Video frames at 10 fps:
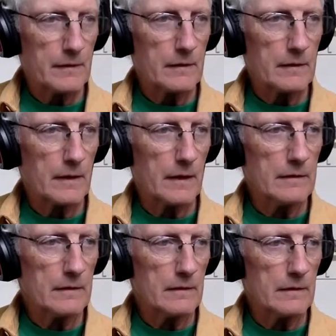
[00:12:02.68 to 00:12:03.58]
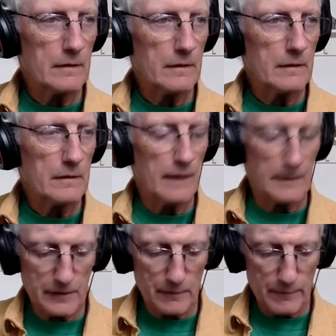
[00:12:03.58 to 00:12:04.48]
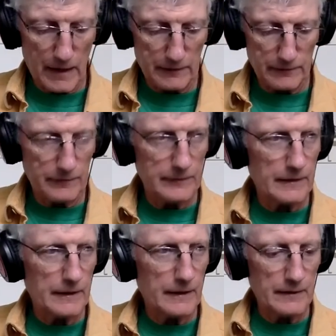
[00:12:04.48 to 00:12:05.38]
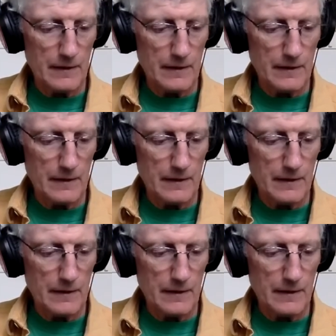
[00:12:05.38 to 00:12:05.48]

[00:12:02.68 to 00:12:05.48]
Okay, now you come back to the D again.